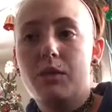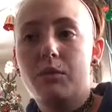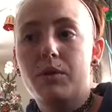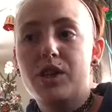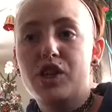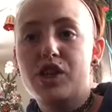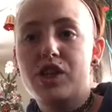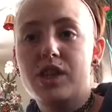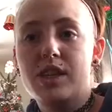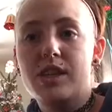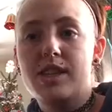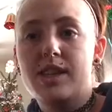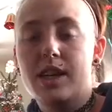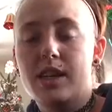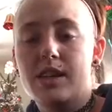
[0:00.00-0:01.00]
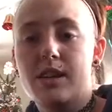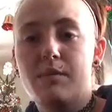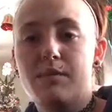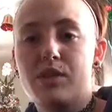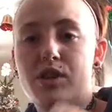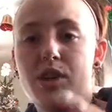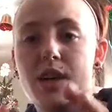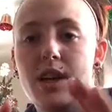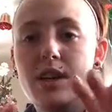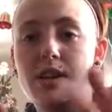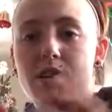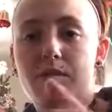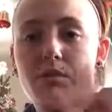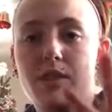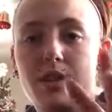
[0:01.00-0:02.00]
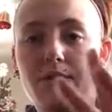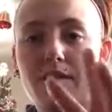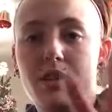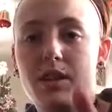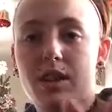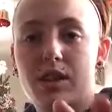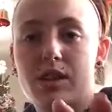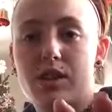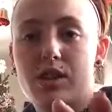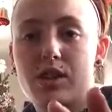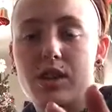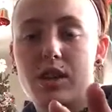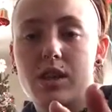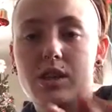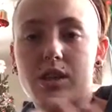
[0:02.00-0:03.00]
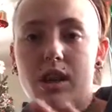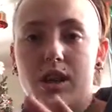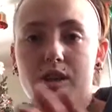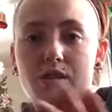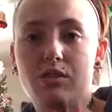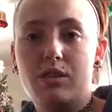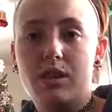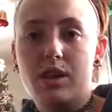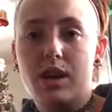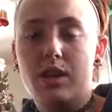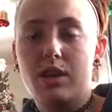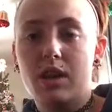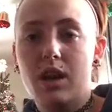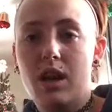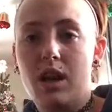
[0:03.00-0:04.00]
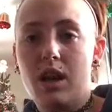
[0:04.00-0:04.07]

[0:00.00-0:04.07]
when she stands up, she has 3 different things that she does, as you could tell.